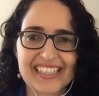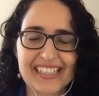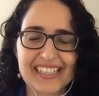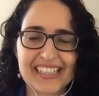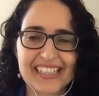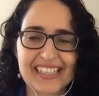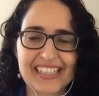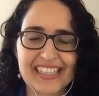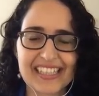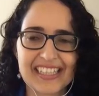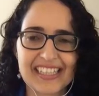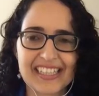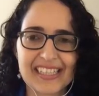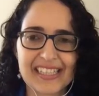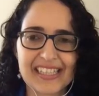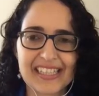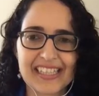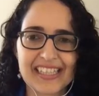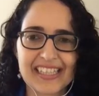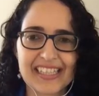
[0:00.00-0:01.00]

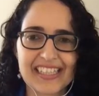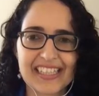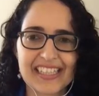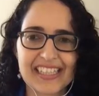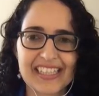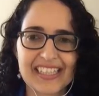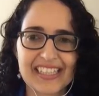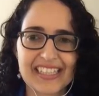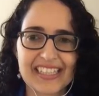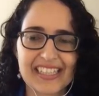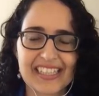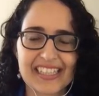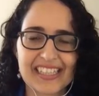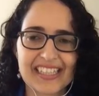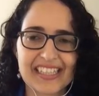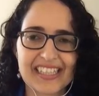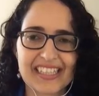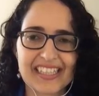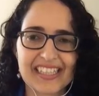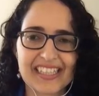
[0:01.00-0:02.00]

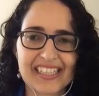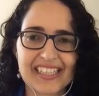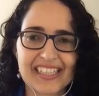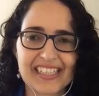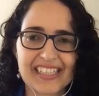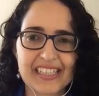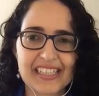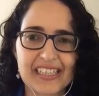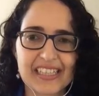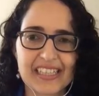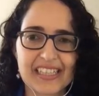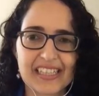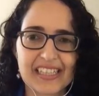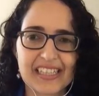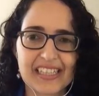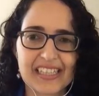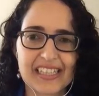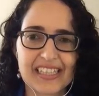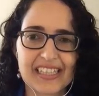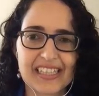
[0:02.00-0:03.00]

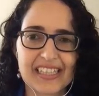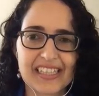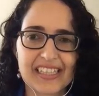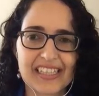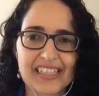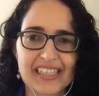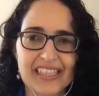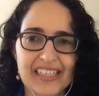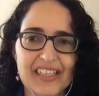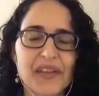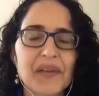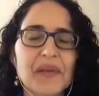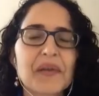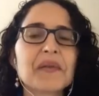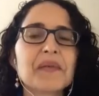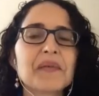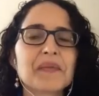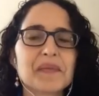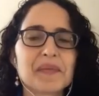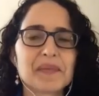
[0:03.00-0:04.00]

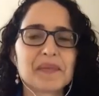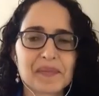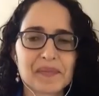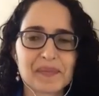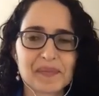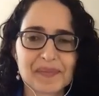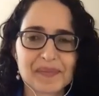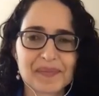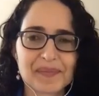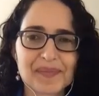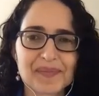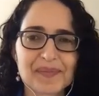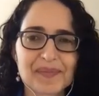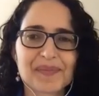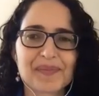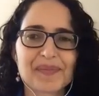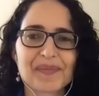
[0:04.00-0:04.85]
[no speech]